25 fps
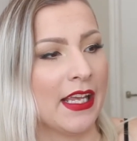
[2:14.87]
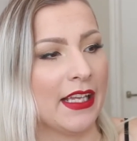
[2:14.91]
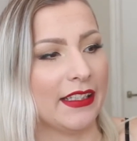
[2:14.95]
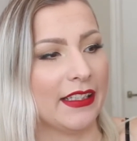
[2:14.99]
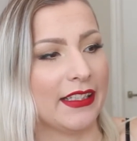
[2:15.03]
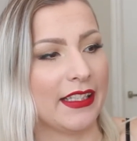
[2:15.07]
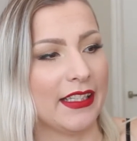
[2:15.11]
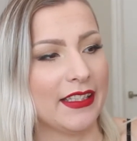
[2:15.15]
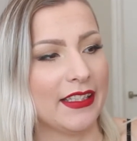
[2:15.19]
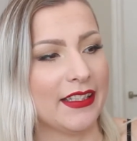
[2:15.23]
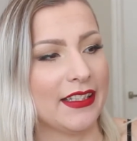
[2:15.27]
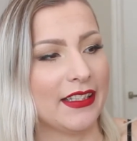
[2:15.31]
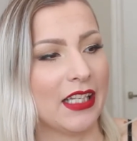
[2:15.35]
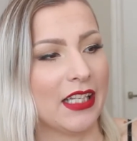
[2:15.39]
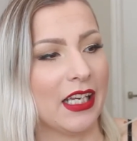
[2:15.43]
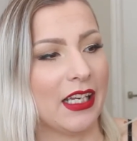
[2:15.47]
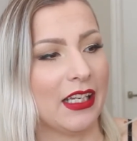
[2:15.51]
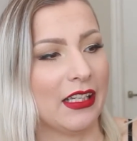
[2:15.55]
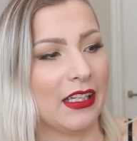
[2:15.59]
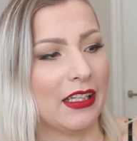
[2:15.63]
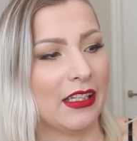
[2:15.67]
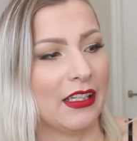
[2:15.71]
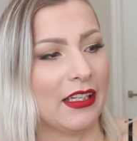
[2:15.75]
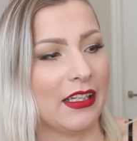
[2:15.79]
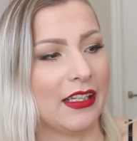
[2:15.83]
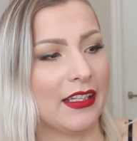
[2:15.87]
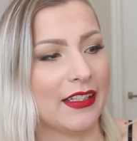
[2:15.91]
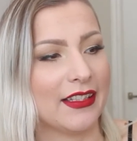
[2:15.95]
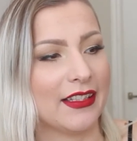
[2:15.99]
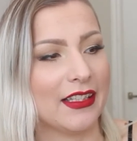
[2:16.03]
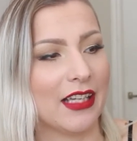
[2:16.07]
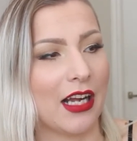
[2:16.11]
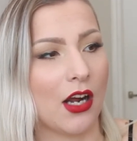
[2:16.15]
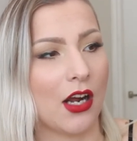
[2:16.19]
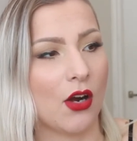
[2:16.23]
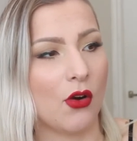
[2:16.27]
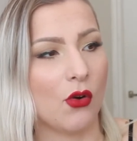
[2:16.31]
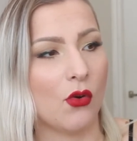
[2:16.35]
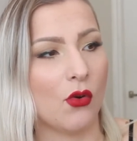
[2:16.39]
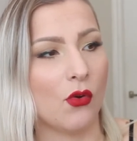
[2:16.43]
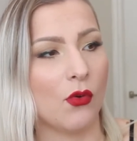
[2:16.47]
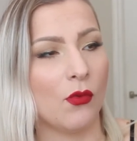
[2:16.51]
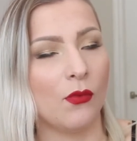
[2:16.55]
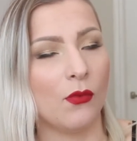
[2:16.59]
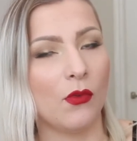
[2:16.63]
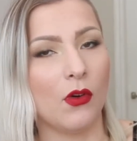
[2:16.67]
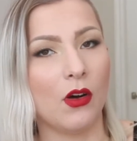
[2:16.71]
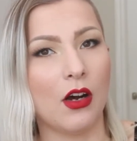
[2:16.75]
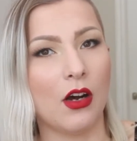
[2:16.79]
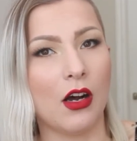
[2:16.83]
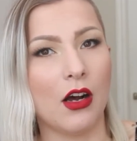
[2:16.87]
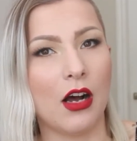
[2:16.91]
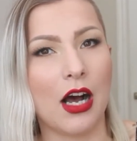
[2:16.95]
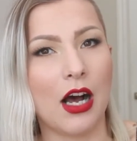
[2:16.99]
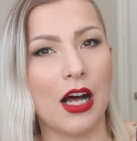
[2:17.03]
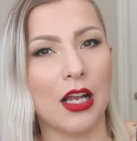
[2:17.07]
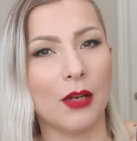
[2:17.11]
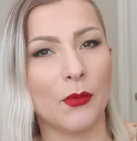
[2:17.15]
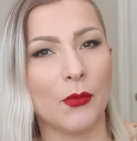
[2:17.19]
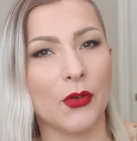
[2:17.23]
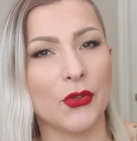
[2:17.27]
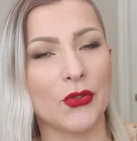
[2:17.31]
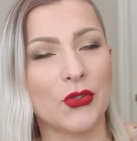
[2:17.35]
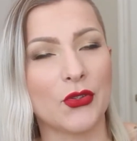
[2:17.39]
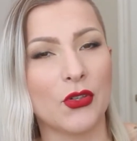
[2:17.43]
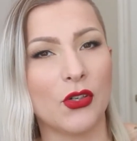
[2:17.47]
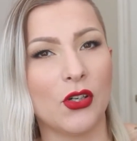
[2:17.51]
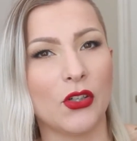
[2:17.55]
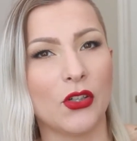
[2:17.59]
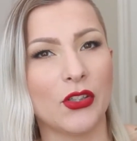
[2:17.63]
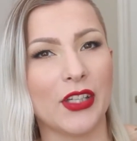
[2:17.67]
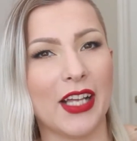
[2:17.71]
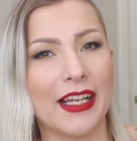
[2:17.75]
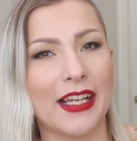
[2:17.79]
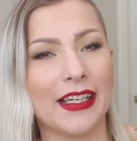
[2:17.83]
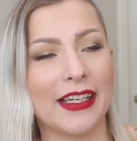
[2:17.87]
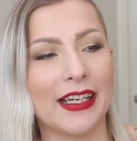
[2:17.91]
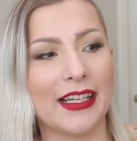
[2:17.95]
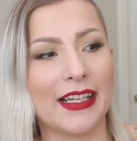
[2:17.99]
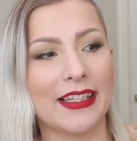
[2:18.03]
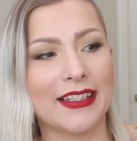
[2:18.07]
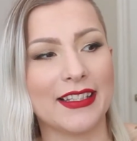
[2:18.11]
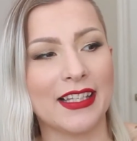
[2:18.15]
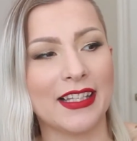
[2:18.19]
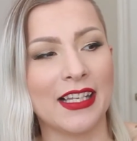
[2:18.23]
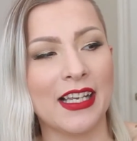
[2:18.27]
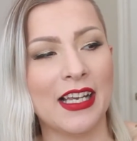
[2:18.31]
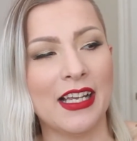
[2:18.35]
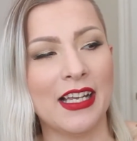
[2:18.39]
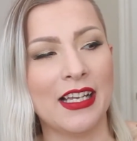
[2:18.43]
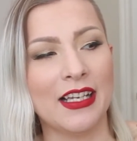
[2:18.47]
This is now almost gone and it's